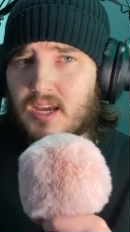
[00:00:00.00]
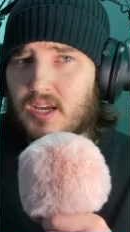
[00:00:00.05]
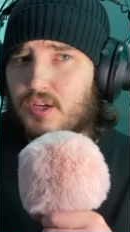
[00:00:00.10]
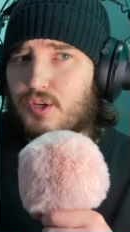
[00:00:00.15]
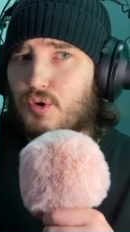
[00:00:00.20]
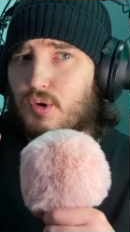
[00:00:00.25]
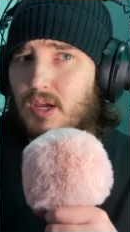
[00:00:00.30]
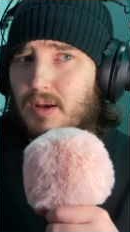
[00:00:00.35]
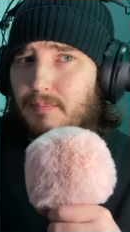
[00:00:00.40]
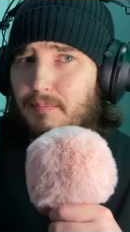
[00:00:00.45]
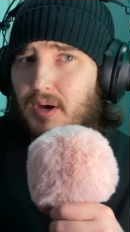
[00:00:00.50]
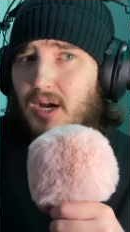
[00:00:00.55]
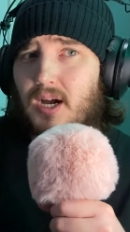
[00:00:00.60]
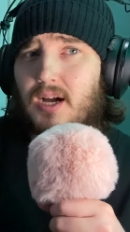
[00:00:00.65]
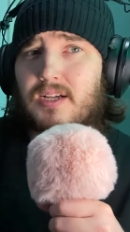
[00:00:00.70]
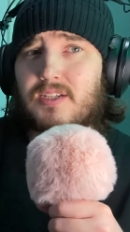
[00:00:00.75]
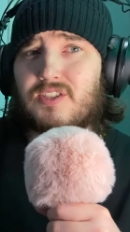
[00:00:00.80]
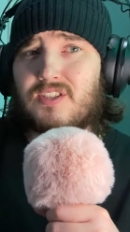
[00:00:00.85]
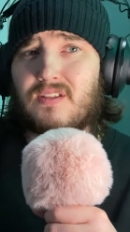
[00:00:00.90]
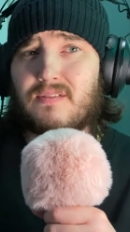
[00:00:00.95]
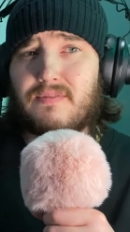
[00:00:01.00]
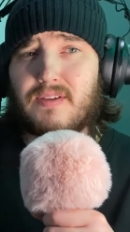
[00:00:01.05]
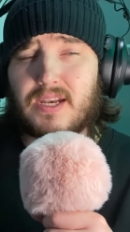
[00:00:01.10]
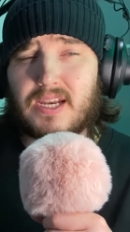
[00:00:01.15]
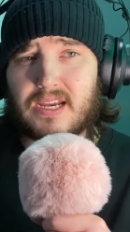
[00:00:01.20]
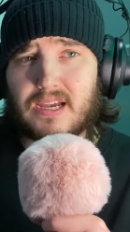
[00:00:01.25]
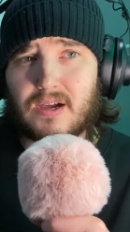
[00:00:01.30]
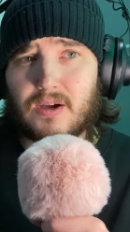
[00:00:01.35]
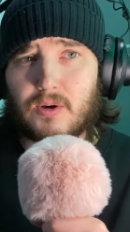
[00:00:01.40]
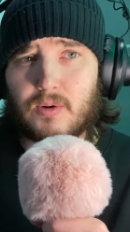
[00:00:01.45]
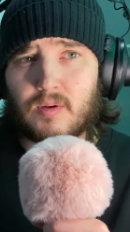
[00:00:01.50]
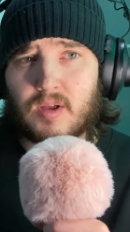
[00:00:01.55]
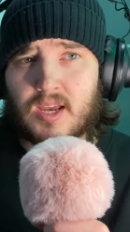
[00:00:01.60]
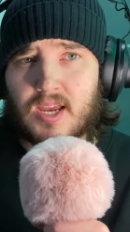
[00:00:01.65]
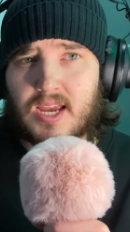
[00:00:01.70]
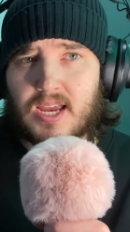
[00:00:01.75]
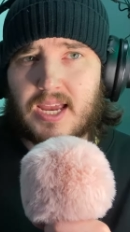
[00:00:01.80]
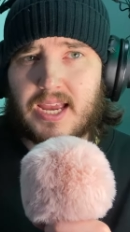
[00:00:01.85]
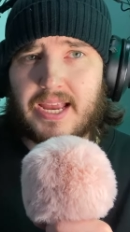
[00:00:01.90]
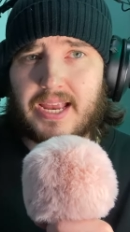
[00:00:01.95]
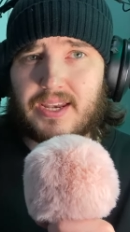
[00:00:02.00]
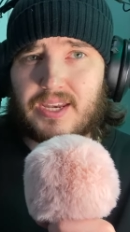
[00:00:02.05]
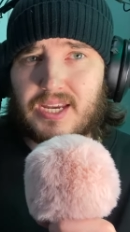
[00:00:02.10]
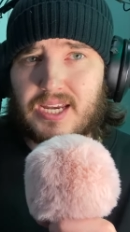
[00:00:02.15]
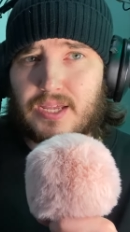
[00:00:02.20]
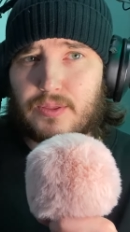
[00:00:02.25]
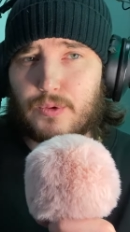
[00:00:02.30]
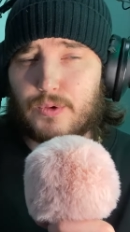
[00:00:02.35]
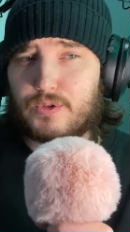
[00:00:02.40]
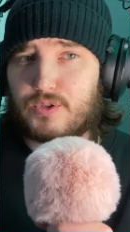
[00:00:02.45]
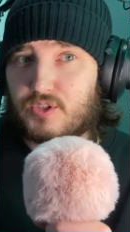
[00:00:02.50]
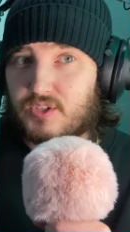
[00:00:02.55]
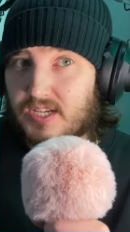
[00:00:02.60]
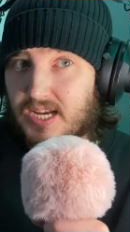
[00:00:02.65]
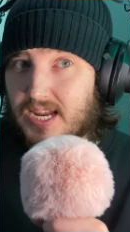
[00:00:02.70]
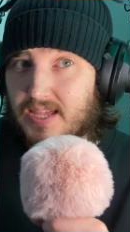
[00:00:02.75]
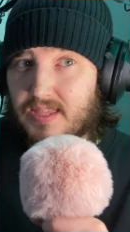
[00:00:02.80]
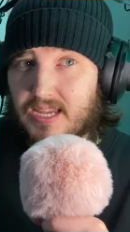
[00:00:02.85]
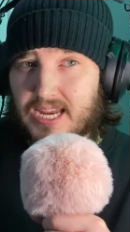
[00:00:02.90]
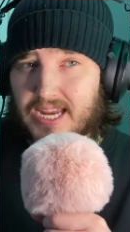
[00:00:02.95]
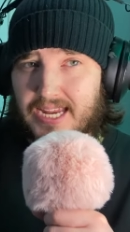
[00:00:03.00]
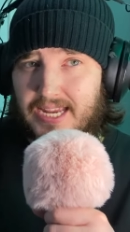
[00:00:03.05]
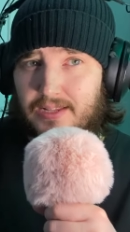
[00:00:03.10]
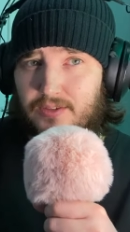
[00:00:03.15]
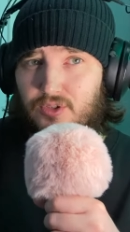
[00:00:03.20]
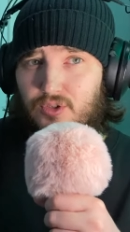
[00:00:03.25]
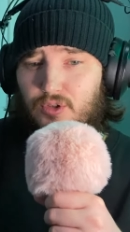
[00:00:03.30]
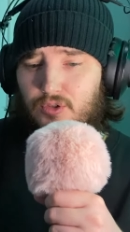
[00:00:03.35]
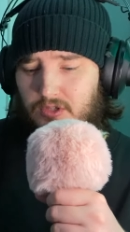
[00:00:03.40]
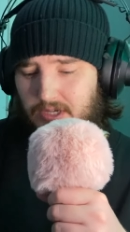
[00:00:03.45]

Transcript: you can pause the video and either say the answers